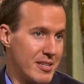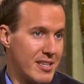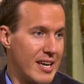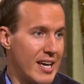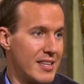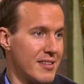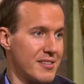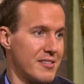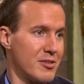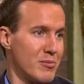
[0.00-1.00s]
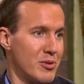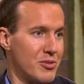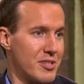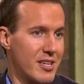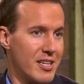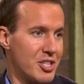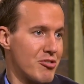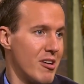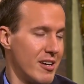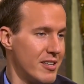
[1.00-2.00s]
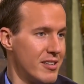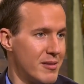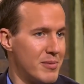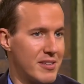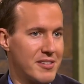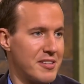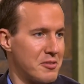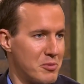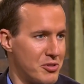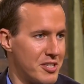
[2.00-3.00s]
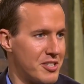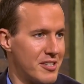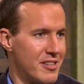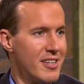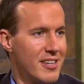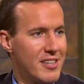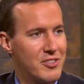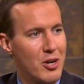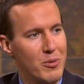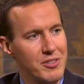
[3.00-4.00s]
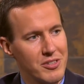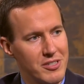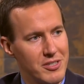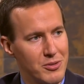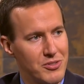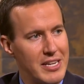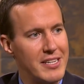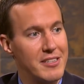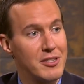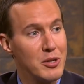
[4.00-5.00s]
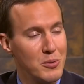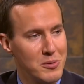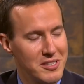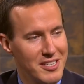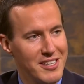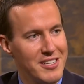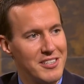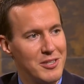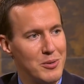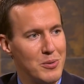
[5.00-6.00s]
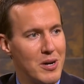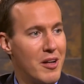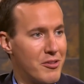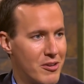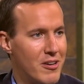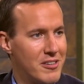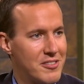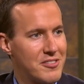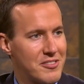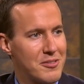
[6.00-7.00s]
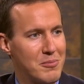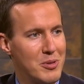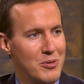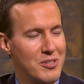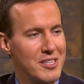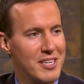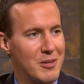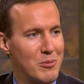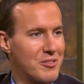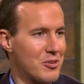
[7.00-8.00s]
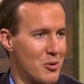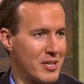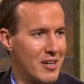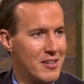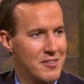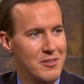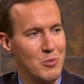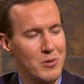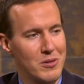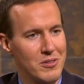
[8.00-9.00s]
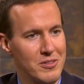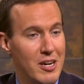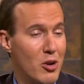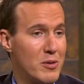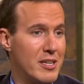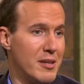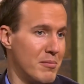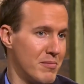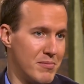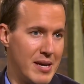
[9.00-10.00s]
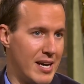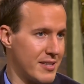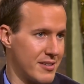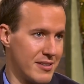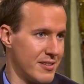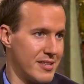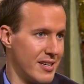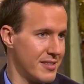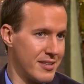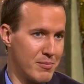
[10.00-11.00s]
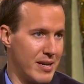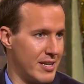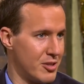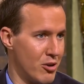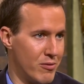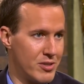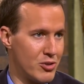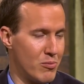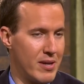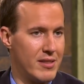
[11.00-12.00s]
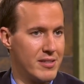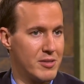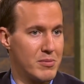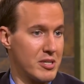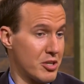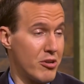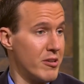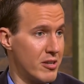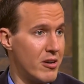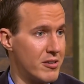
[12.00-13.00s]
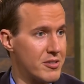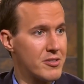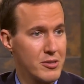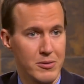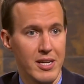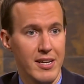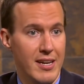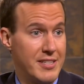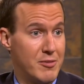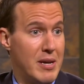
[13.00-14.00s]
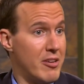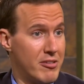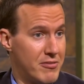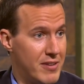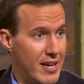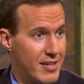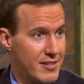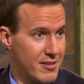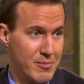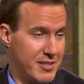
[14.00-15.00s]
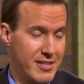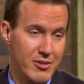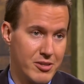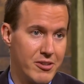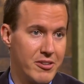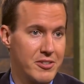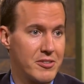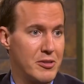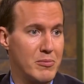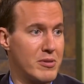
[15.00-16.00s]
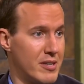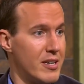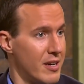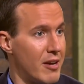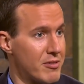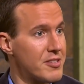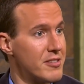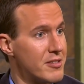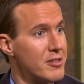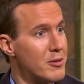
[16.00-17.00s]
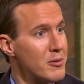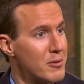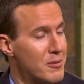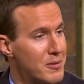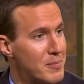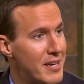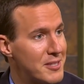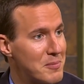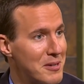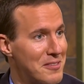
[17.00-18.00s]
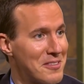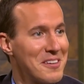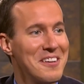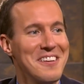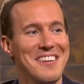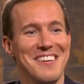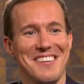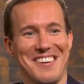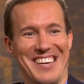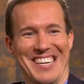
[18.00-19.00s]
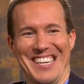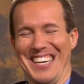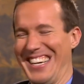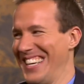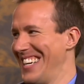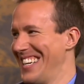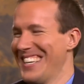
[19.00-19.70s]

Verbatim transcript: I can listen to music, I try, because as a musician, it's always good to stay tuned to other artists' music and what's going on in the world, not only back in the days like Beethoven, Chopin, Liszt, but current artists too. Sure. As a matter of fact, it might sound curious to you, but I've listened to you the past month. Oh, well,